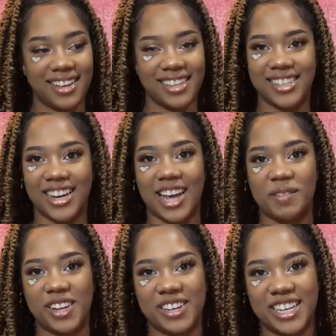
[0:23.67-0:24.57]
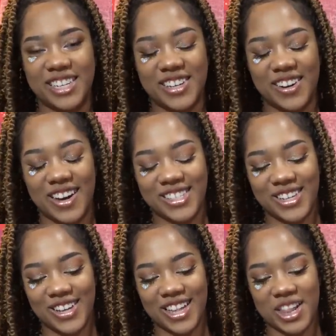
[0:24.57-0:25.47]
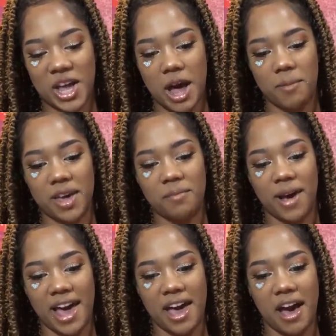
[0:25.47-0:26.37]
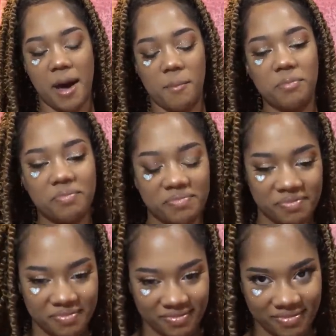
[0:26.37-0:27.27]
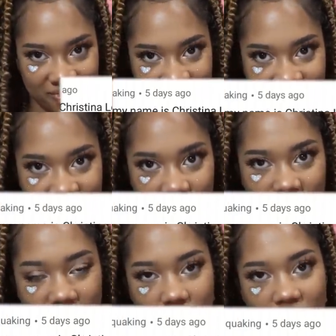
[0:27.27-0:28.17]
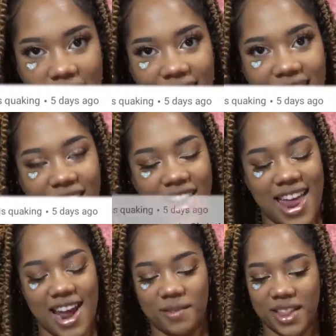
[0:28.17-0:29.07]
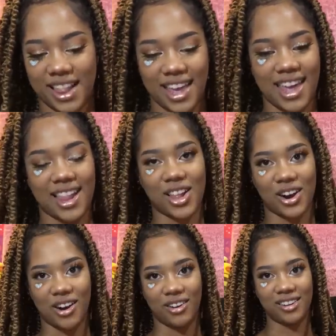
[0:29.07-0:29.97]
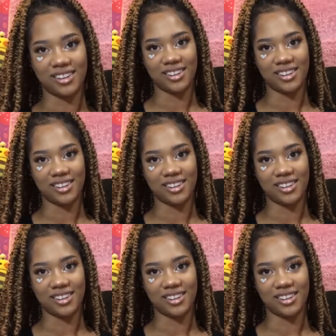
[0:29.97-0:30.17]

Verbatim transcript: Did y'all like my little intro? I saw this comment by, um, here we go right here. And I was like, yes, girl.